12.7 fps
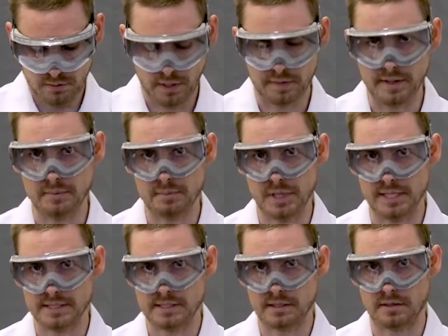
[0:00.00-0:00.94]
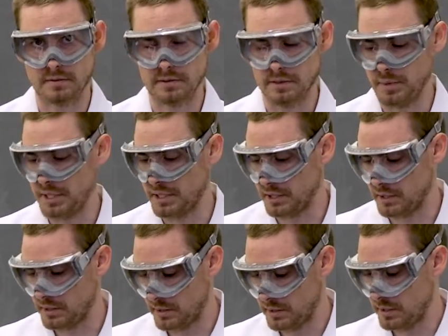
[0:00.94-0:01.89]
And then place the
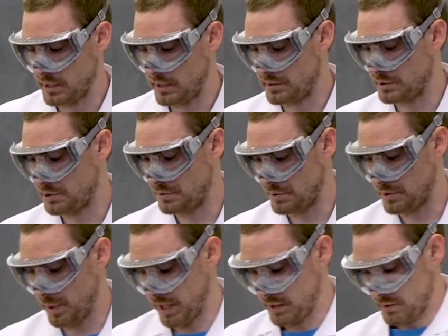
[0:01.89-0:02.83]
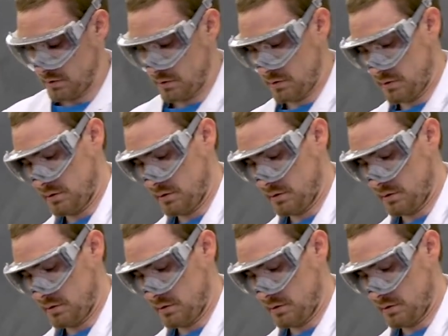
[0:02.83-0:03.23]
beaker into the balance.